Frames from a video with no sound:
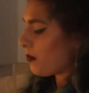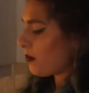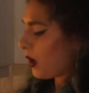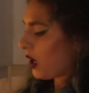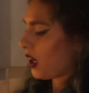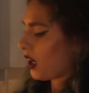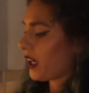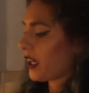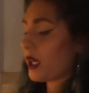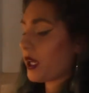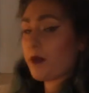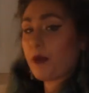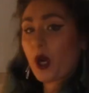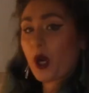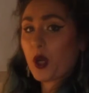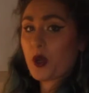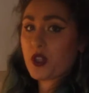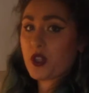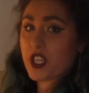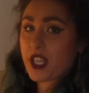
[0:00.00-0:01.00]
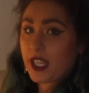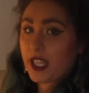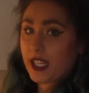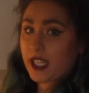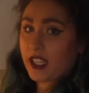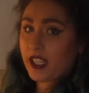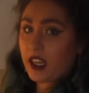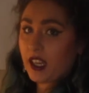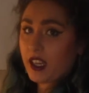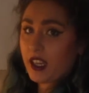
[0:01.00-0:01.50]
my poaching
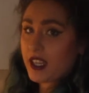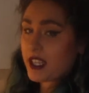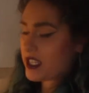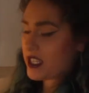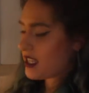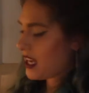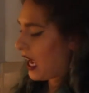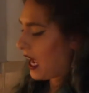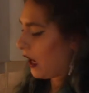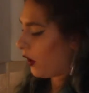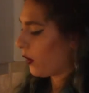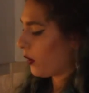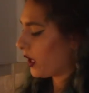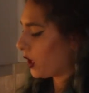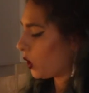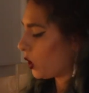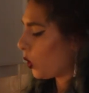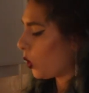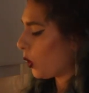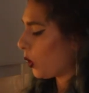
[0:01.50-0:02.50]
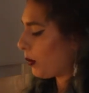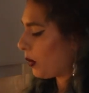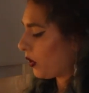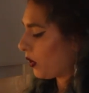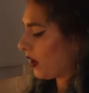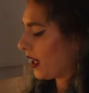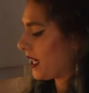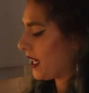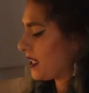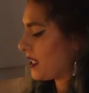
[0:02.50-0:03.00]
liquor is now
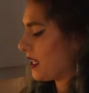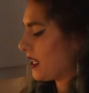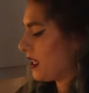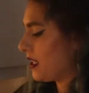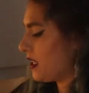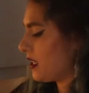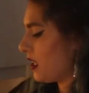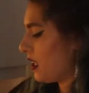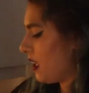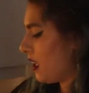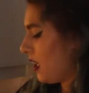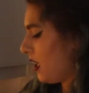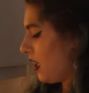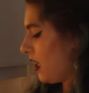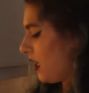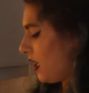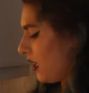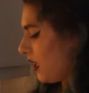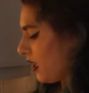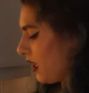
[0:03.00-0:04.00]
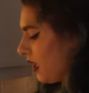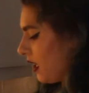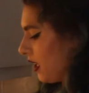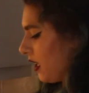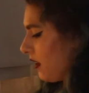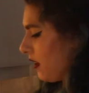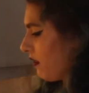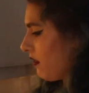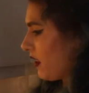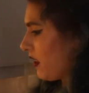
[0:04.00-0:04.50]
incorporated
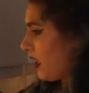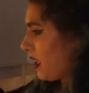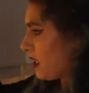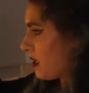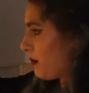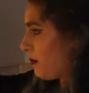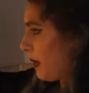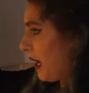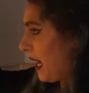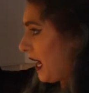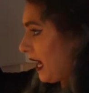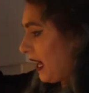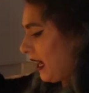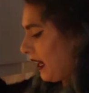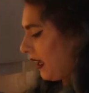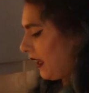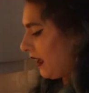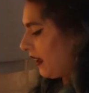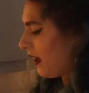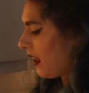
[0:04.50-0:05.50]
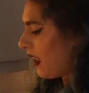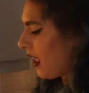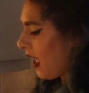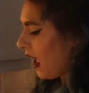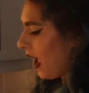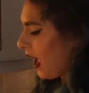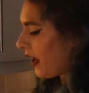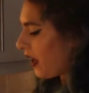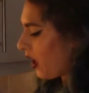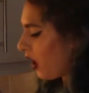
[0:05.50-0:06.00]
in this pan,
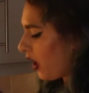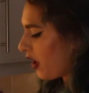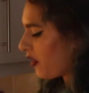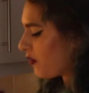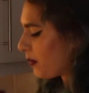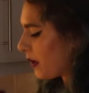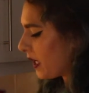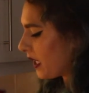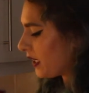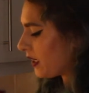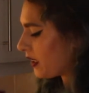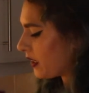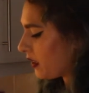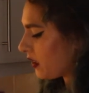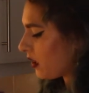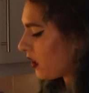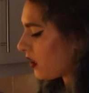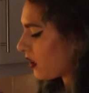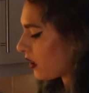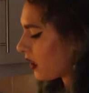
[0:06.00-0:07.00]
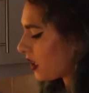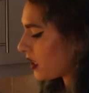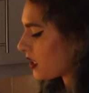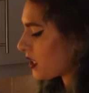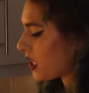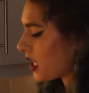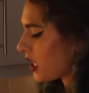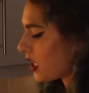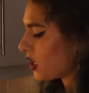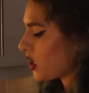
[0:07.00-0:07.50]
and I've been
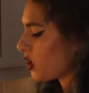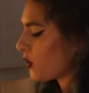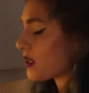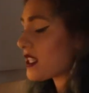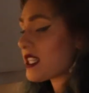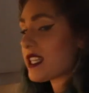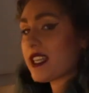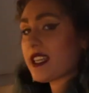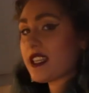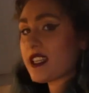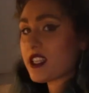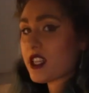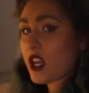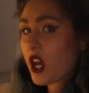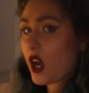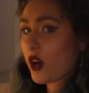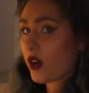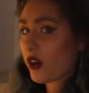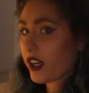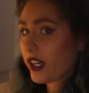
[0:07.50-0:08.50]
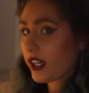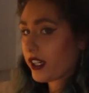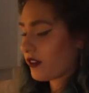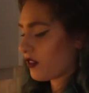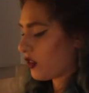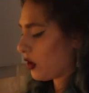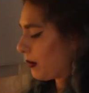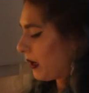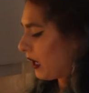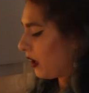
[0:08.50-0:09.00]
continuously stirring
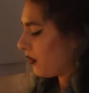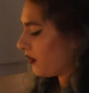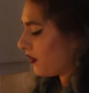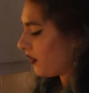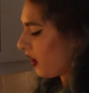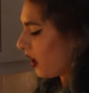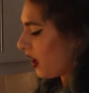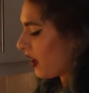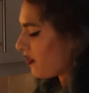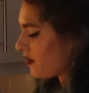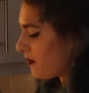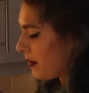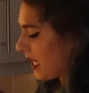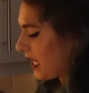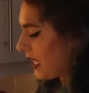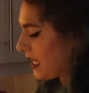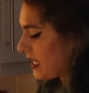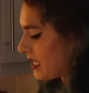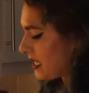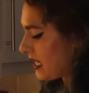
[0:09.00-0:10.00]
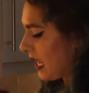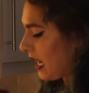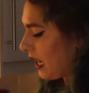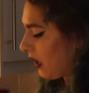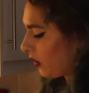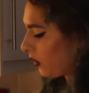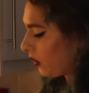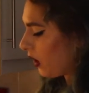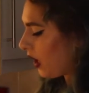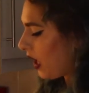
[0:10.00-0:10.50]
for about 5 minutes
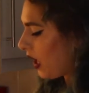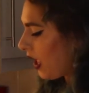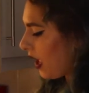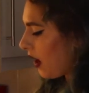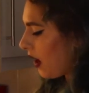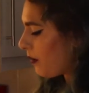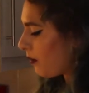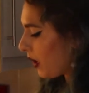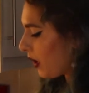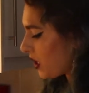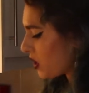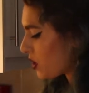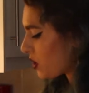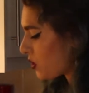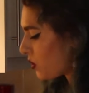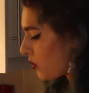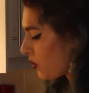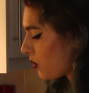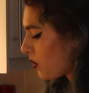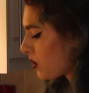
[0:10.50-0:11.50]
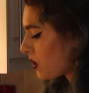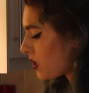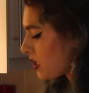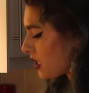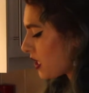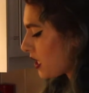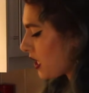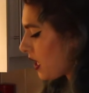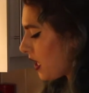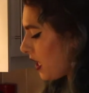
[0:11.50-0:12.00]
now. My
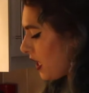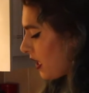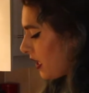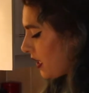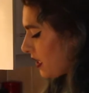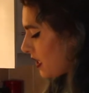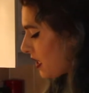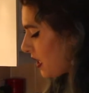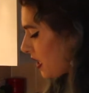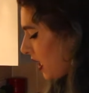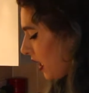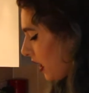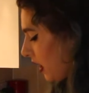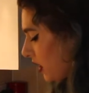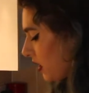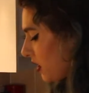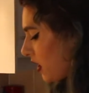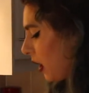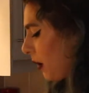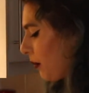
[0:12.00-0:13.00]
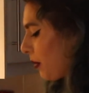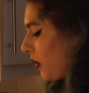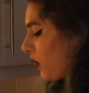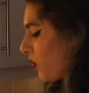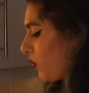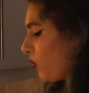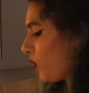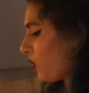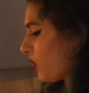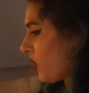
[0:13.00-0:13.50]
sauce is thickened up
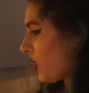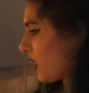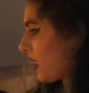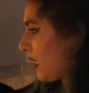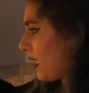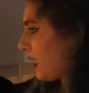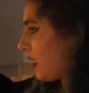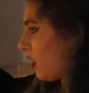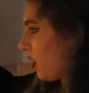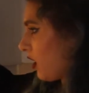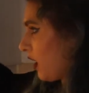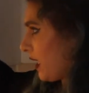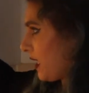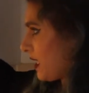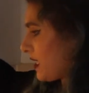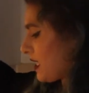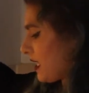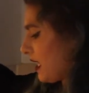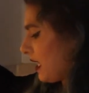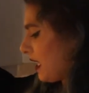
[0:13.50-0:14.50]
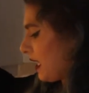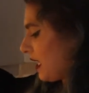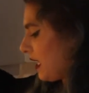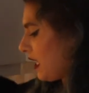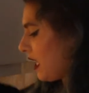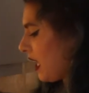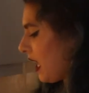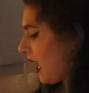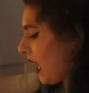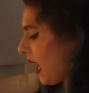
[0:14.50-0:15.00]
really
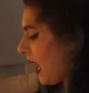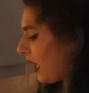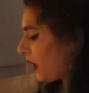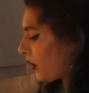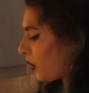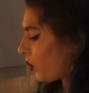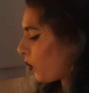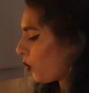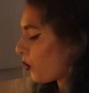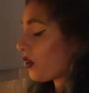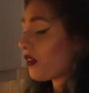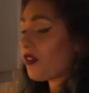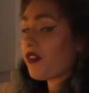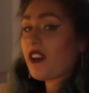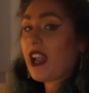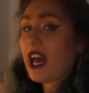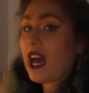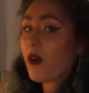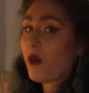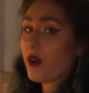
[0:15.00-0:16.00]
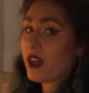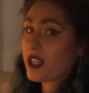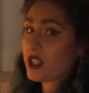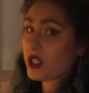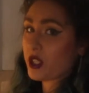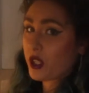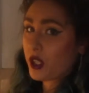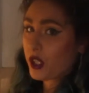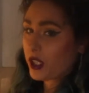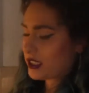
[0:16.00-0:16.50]
nicely and all the flour is
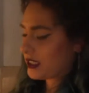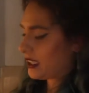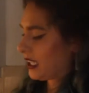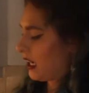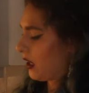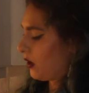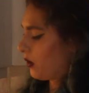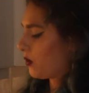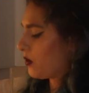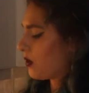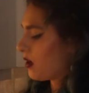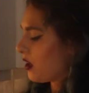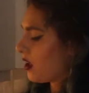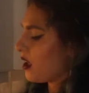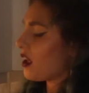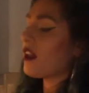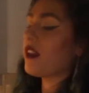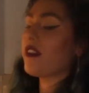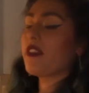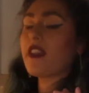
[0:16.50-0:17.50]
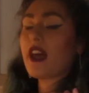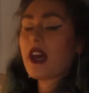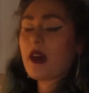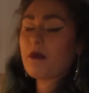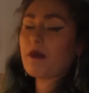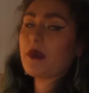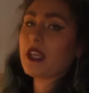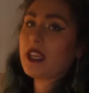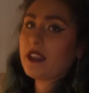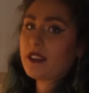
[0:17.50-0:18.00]
cooked out. And that
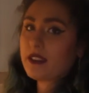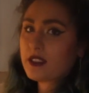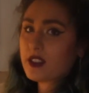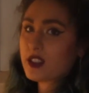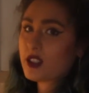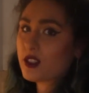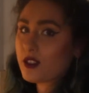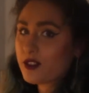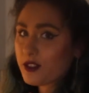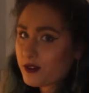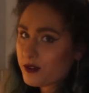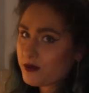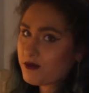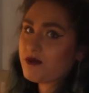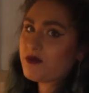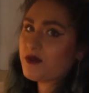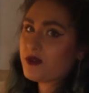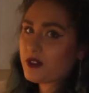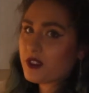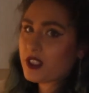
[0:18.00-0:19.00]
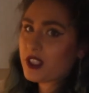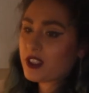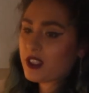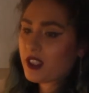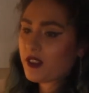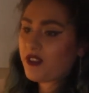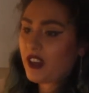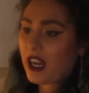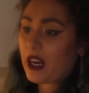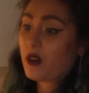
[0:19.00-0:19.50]
means the
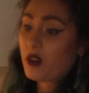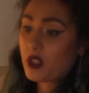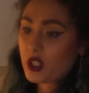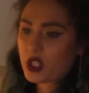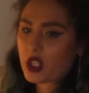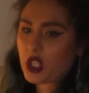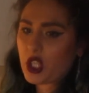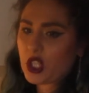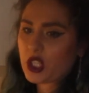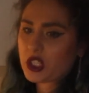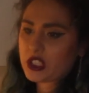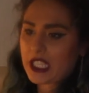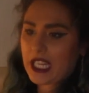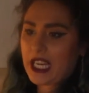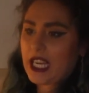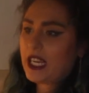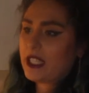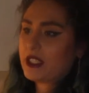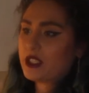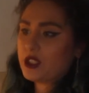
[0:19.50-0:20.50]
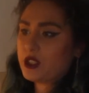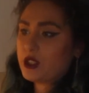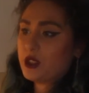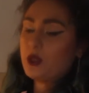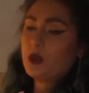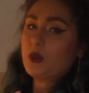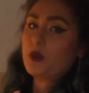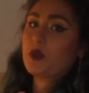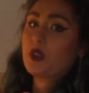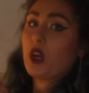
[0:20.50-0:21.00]
flour is cooked and
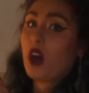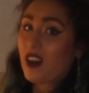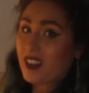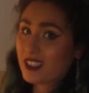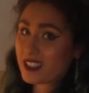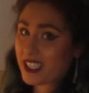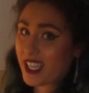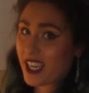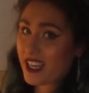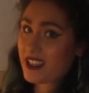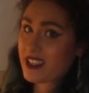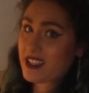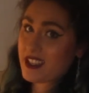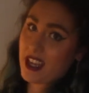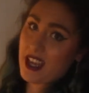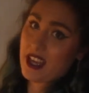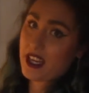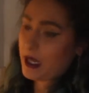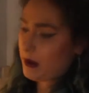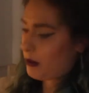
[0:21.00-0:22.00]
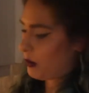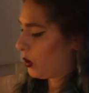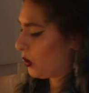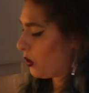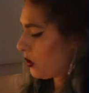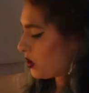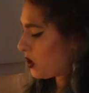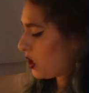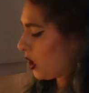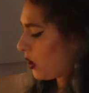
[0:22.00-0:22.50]
you can't taste it
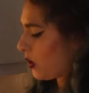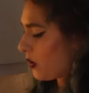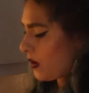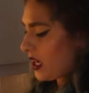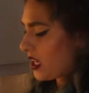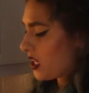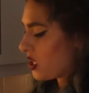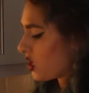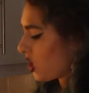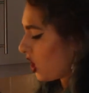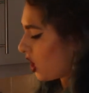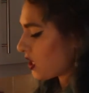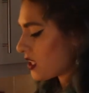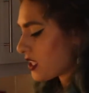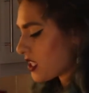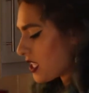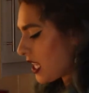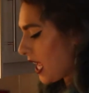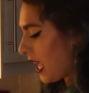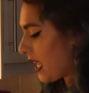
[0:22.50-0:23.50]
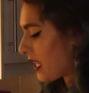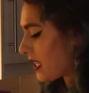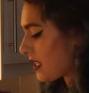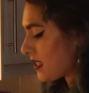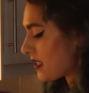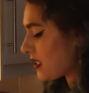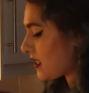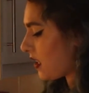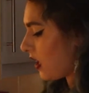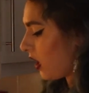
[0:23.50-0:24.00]
anymore. So it just
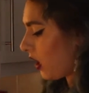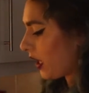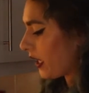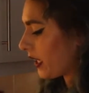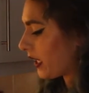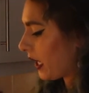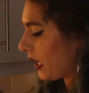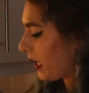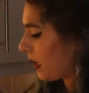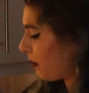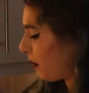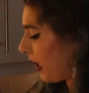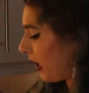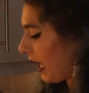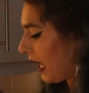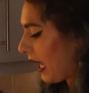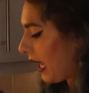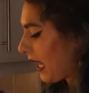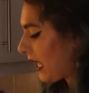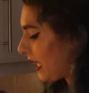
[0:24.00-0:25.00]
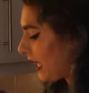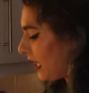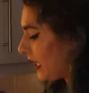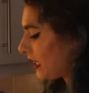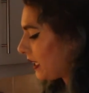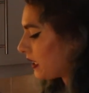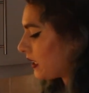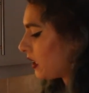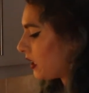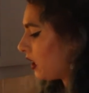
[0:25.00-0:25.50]
tastes like a
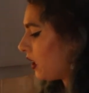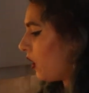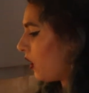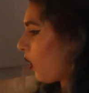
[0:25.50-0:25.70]
plain